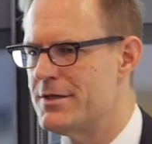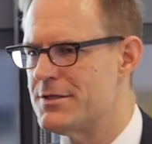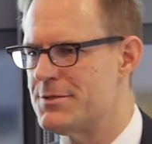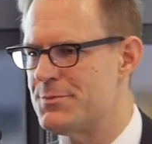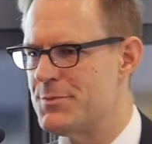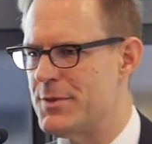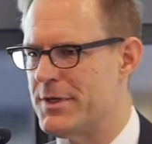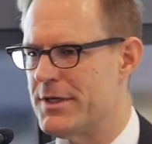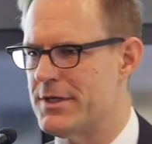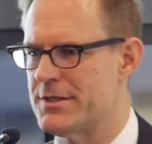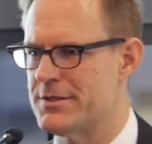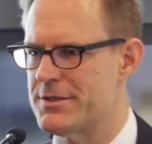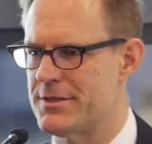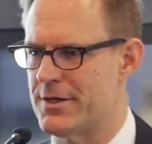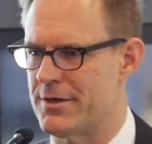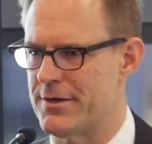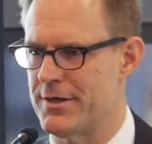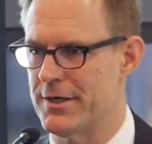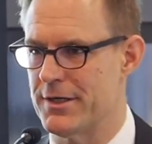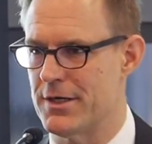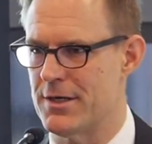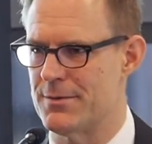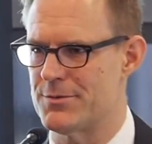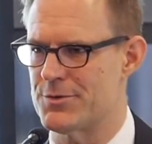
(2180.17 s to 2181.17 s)
is because their
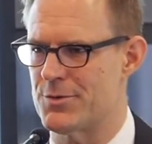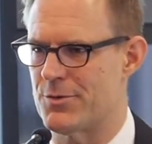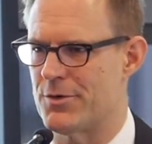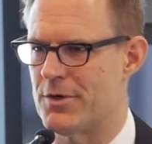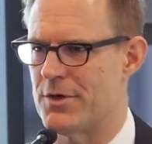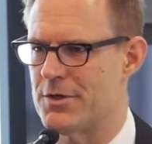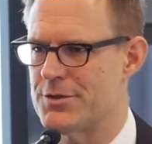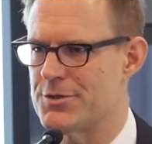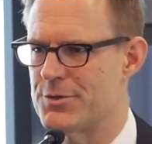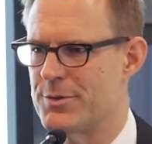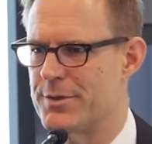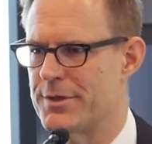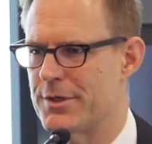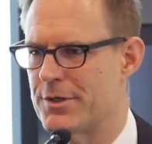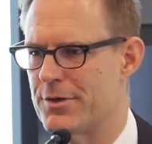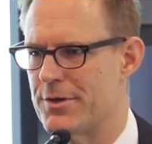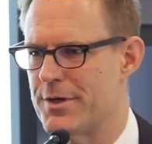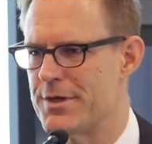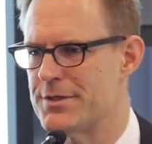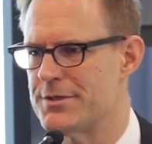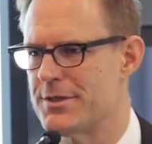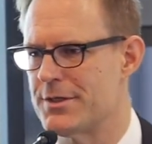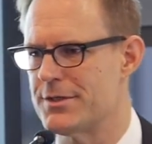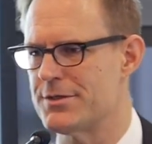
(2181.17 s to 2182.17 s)
incomes were also
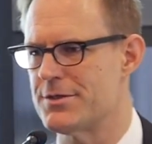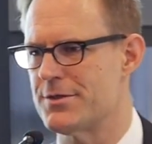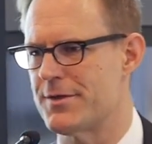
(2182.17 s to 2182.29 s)
increasing.